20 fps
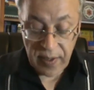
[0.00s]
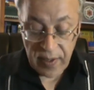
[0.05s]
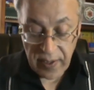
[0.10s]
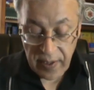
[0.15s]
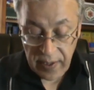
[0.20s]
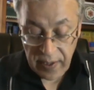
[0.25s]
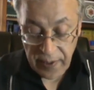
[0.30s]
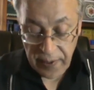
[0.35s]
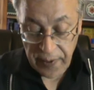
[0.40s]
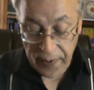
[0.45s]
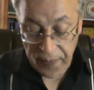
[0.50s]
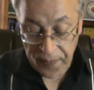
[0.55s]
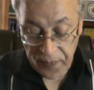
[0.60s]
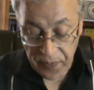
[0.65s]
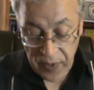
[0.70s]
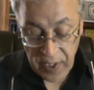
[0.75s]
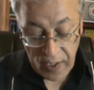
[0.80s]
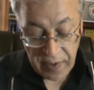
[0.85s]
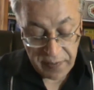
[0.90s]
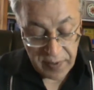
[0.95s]

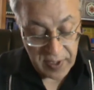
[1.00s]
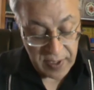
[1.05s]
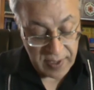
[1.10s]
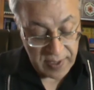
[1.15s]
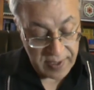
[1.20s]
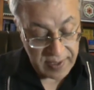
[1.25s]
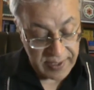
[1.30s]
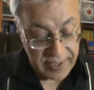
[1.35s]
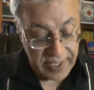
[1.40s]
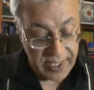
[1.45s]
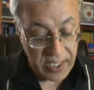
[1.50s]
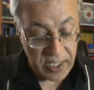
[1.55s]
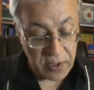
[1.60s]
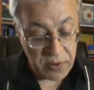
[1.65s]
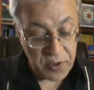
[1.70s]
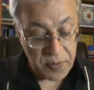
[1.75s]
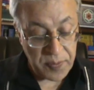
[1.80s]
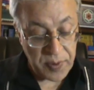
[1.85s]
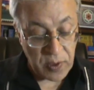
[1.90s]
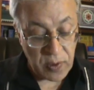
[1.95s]
If it is the
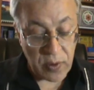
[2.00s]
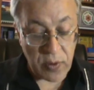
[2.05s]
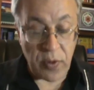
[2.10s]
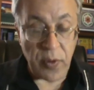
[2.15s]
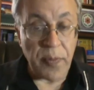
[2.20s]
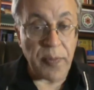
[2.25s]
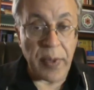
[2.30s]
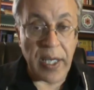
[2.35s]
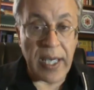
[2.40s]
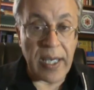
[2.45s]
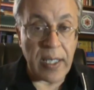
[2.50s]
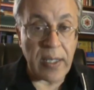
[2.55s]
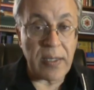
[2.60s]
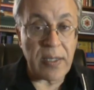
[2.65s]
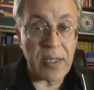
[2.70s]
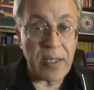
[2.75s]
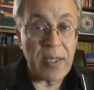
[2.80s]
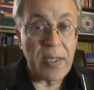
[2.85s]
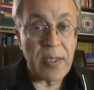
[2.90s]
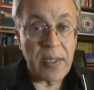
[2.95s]
house belong to men,
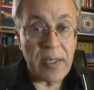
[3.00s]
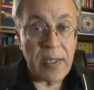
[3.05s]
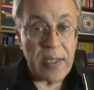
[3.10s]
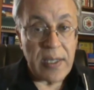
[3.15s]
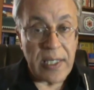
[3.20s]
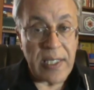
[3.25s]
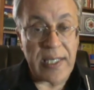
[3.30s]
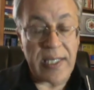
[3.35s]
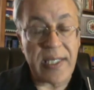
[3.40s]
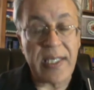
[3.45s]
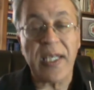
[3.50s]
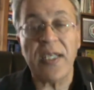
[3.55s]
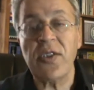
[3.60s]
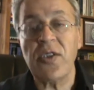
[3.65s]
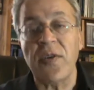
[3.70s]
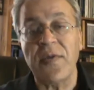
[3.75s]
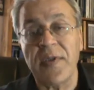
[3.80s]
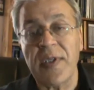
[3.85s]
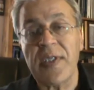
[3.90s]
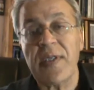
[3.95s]
in case
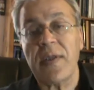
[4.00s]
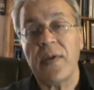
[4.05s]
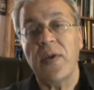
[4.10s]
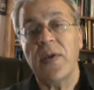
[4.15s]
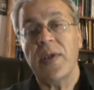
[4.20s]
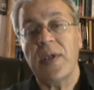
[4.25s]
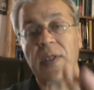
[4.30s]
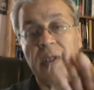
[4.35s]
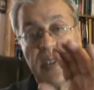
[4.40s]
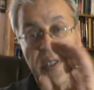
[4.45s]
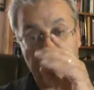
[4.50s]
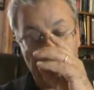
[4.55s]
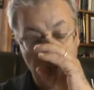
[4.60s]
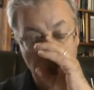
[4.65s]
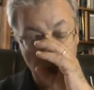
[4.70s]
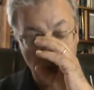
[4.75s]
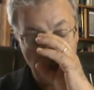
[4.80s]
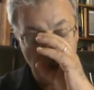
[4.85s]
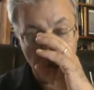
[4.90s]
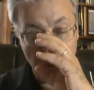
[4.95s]
of disloyalty,
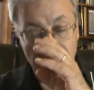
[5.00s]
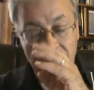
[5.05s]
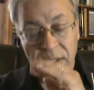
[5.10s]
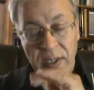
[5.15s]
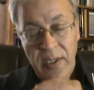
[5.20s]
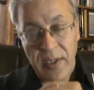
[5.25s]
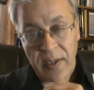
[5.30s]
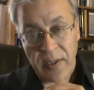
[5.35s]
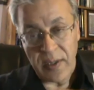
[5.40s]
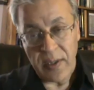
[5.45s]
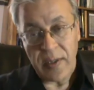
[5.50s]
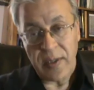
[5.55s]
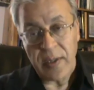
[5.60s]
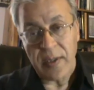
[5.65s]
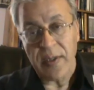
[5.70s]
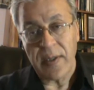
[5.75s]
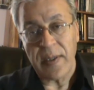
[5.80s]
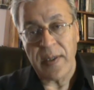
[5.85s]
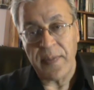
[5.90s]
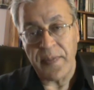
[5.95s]
woman
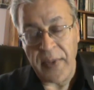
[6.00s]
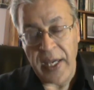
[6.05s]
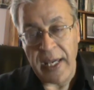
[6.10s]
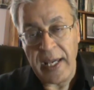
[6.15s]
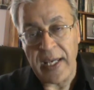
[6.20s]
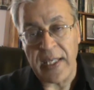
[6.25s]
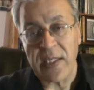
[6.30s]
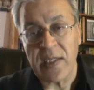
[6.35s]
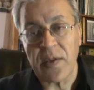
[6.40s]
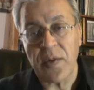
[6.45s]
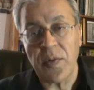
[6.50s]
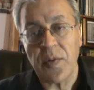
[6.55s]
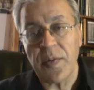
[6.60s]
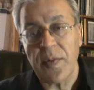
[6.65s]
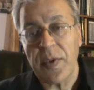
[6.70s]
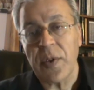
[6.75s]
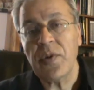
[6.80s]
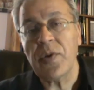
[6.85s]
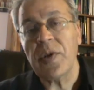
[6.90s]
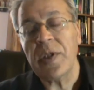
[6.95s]
may ask the
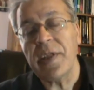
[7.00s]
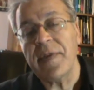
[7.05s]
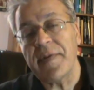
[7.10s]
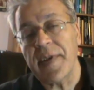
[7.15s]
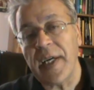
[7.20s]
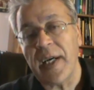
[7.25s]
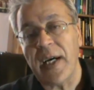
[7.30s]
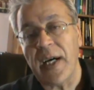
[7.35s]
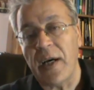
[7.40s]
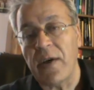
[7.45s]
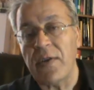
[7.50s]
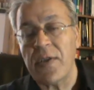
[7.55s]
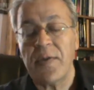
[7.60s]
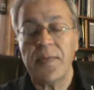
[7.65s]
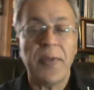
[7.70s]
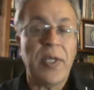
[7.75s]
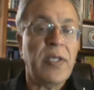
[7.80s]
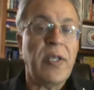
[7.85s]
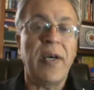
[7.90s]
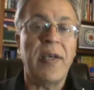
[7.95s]
woman to leave the house,
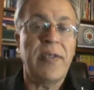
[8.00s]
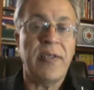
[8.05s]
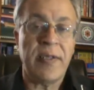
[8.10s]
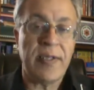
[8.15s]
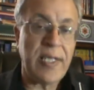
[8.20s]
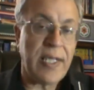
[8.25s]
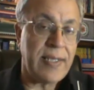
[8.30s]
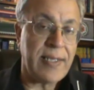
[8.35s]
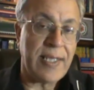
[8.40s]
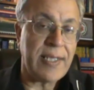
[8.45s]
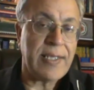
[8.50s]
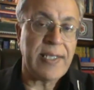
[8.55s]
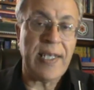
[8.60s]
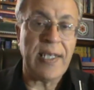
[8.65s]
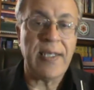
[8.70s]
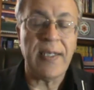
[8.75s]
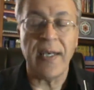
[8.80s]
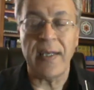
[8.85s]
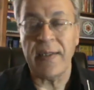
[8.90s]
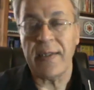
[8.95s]
but other than that
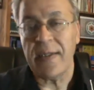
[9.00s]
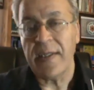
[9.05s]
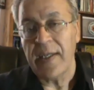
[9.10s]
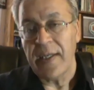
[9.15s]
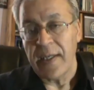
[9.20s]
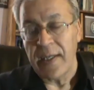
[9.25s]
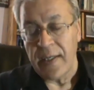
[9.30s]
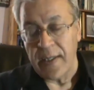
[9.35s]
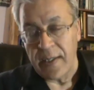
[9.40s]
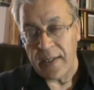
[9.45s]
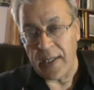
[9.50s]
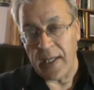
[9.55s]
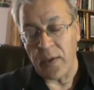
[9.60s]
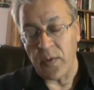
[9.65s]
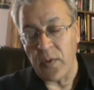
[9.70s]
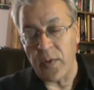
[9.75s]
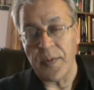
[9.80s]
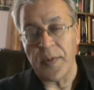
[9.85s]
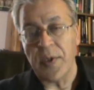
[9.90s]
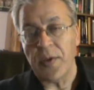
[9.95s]
cannot tell
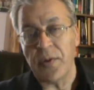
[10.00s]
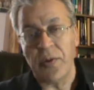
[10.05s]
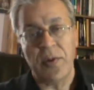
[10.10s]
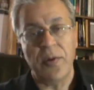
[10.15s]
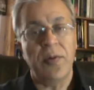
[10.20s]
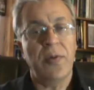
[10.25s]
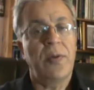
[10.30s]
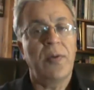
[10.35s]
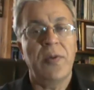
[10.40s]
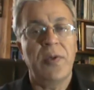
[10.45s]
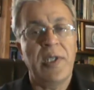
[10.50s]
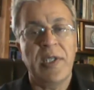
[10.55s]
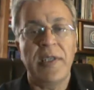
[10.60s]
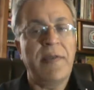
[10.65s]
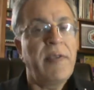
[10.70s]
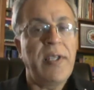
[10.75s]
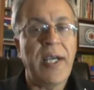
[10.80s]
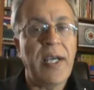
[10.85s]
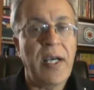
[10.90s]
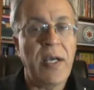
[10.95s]
woman to
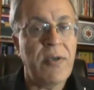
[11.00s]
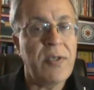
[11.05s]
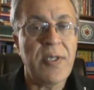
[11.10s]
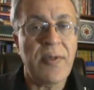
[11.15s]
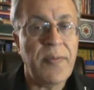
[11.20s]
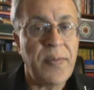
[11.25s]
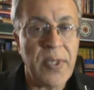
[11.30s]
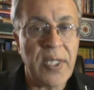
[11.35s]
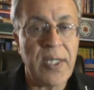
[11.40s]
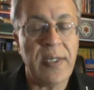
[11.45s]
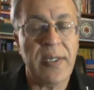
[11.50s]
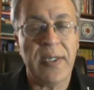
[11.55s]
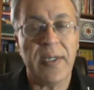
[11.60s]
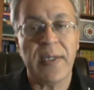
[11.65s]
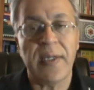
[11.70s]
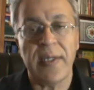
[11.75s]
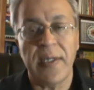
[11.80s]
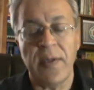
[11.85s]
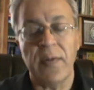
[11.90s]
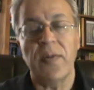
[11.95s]
leave the house
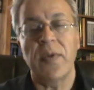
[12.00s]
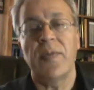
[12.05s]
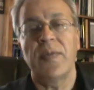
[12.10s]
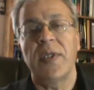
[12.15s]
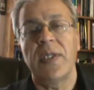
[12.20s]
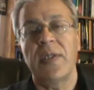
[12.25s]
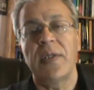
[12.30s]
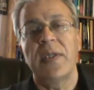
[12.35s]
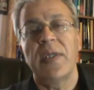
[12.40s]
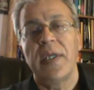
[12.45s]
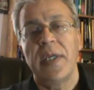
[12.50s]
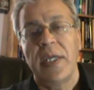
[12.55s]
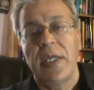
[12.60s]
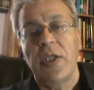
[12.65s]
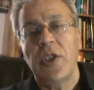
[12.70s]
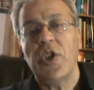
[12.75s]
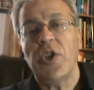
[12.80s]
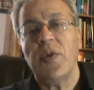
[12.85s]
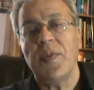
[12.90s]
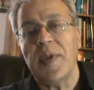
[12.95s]
immediately. Woman
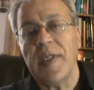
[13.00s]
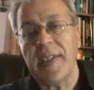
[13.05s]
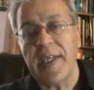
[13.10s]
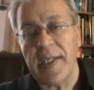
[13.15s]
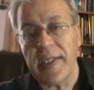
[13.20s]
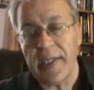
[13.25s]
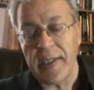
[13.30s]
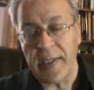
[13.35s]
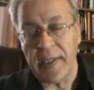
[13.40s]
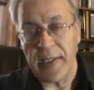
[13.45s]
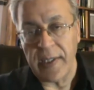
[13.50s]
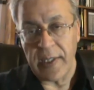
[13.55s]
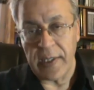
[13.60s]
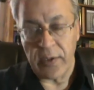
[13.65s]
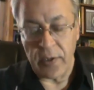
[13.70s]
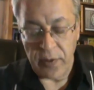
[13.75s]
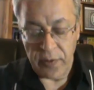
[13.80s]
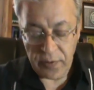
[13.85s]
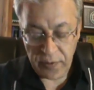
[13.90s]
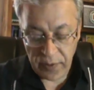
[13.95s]
should be taken care
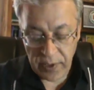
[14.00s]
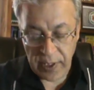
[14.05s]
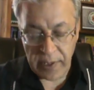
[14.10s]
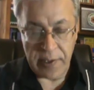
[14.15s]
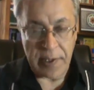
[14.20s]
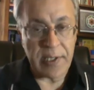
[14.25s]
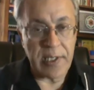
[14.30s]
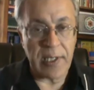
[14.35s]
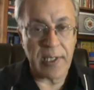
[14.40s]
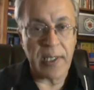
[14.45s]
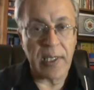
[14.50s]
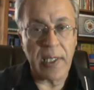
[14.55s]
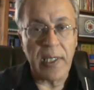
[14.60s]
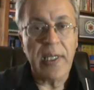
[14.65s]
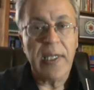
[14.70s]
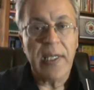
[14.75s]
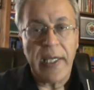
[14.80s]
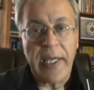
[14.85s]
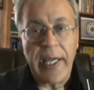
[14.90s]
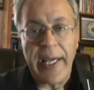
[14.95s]
of until
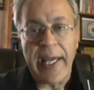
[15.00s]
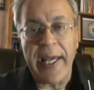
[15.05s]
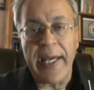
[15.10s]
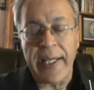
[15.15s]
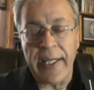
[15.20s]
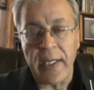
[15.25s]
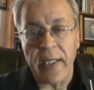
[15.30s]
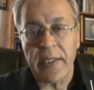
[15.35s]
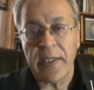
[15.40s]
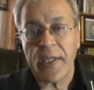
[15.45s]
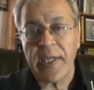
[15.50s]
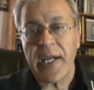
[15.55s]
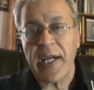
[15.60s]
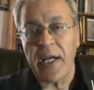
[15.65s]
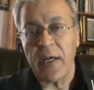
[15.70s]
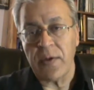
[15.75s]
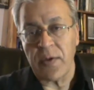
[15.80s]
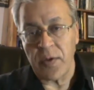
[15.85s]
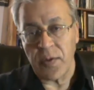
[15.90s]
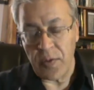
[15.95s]
another
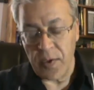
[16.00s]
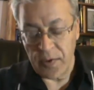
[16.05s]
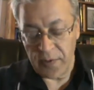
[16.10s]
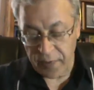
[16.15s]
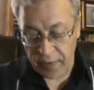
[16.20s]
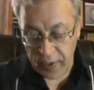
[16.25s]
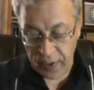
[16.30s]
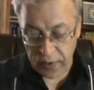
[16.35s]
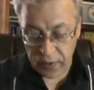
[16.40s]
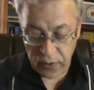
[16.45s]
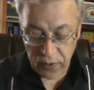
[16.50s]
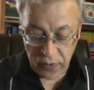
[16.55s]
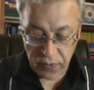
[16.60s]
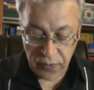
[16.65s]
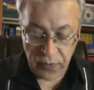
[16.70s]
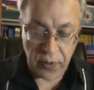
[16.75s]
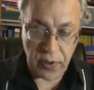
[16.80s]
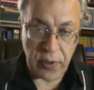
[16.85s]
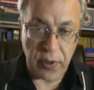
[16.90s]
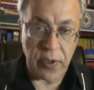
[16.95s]
house was found
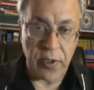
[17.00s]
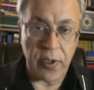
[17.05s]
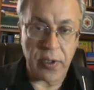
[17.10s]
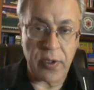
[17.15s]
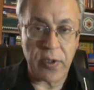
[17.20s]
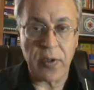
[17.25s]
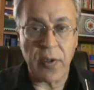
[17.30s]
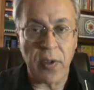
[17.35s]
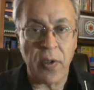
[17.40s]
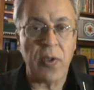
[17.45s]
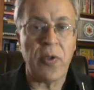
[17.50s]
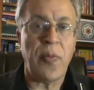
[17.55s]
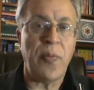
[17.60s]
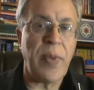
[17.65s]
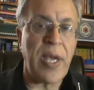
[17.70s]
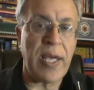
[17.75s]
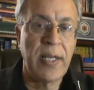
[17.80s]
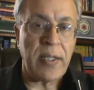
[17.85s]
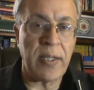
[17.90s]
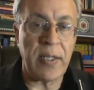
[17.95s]
for her, or
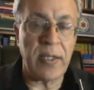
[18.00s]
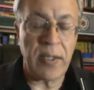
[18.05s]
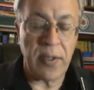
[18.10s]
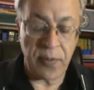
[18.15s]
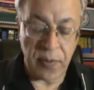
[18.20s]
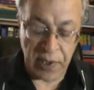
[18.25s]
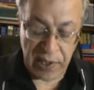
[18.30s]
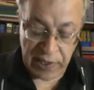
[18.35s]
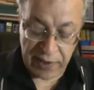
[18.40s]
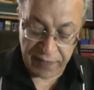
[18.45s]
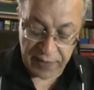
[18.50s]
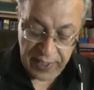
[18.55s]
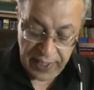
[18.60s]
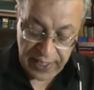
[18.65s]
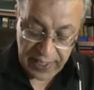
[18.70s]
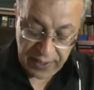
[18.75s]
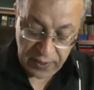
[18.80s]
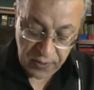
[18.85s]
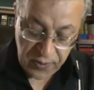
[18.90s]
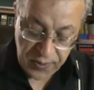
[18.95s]
men will leave the
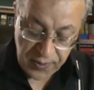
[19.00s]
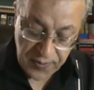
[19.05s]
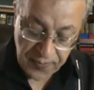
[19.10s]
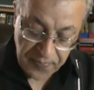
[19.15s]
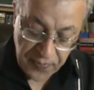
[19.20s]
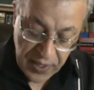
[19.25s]
house.